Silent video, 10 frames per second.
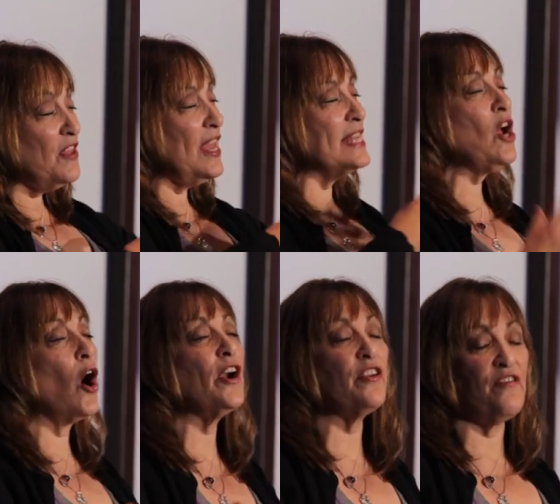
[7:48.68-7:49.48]
it's
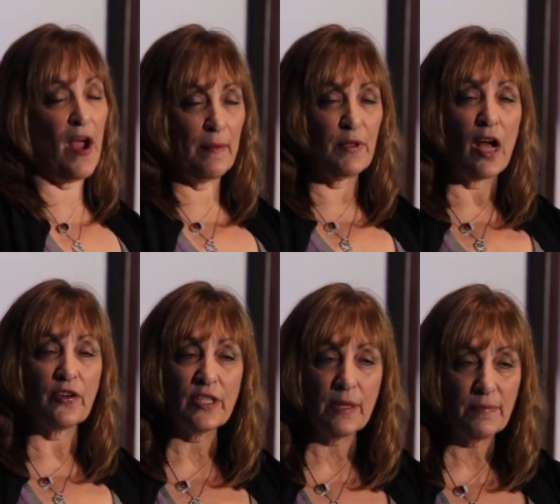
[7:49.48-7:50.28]
harder to find
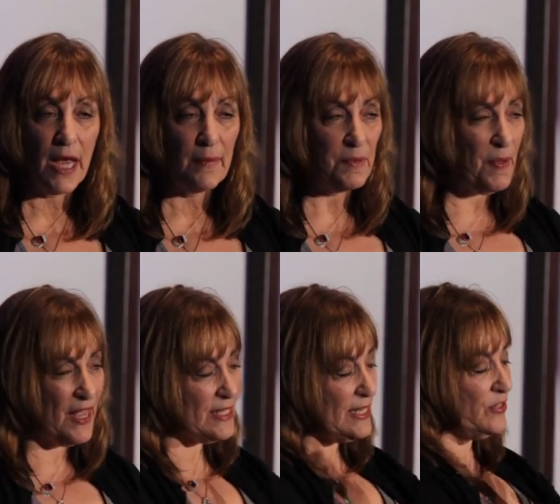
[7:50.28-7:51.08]
bloggers sometimes
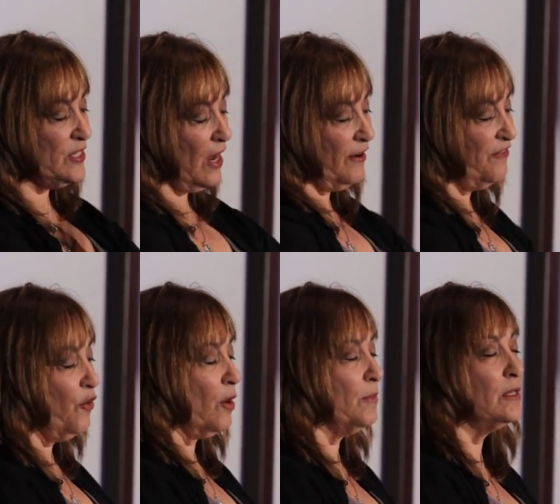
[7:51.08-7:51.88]
because there's not a
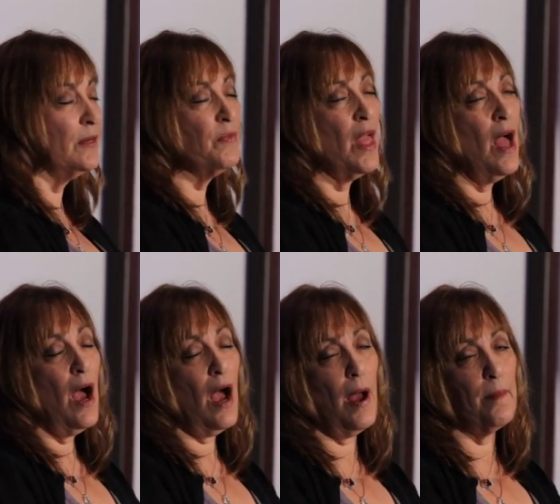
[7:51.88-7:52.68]
formal
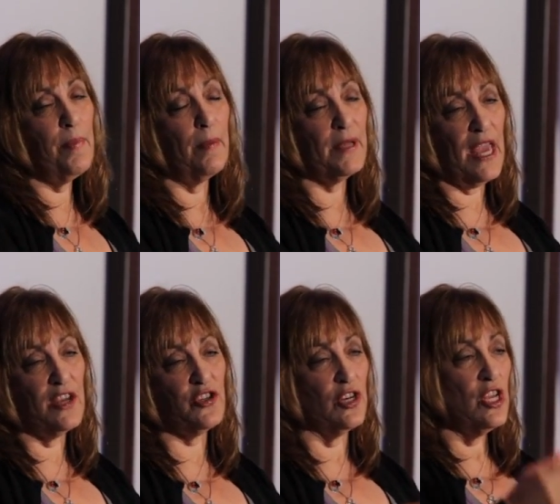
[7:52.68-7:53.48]

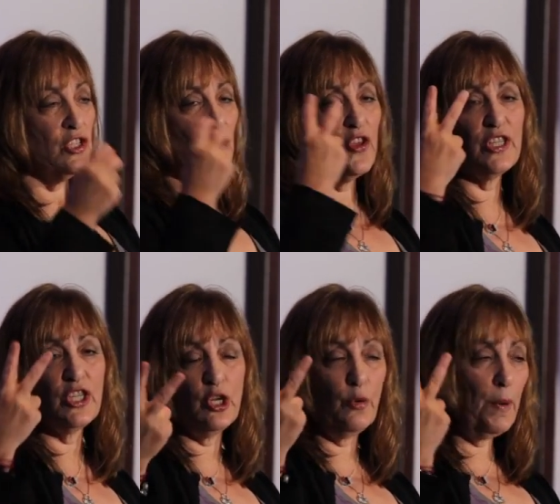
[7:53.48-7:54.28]
publication. So
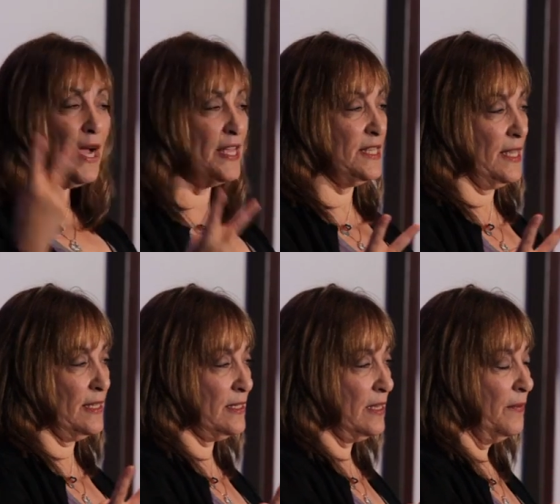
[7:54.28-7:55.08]
there's two places
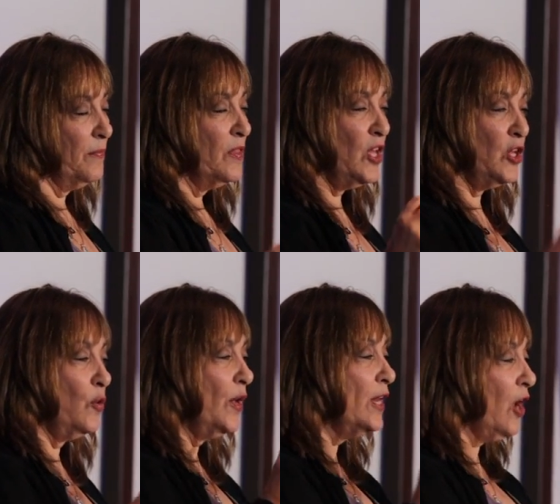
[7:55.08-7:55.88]
that
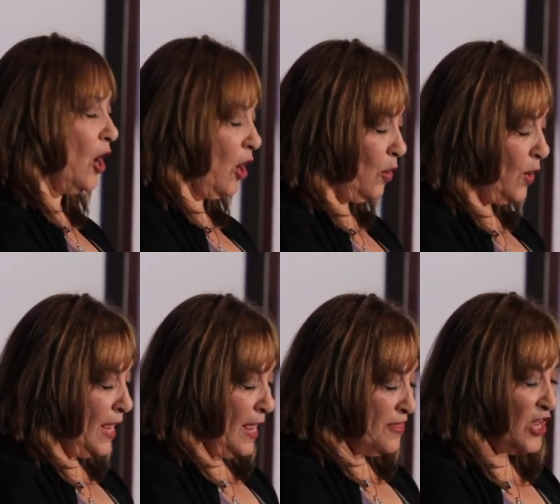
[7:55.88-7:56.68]
you can go,
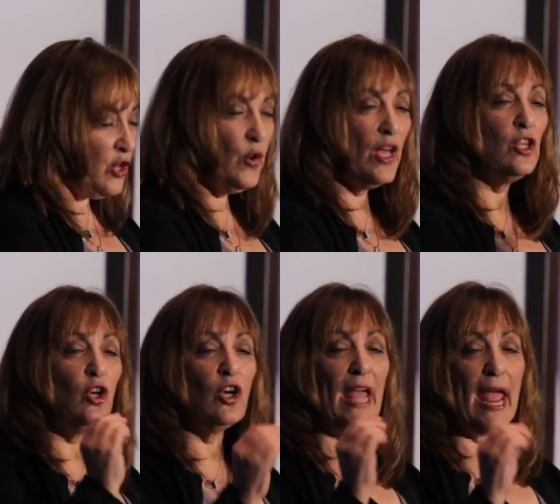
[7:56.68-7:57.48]
that you can
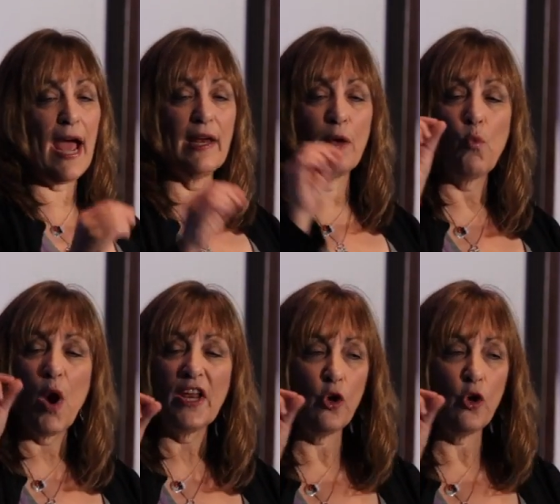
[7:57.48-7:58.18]
look at what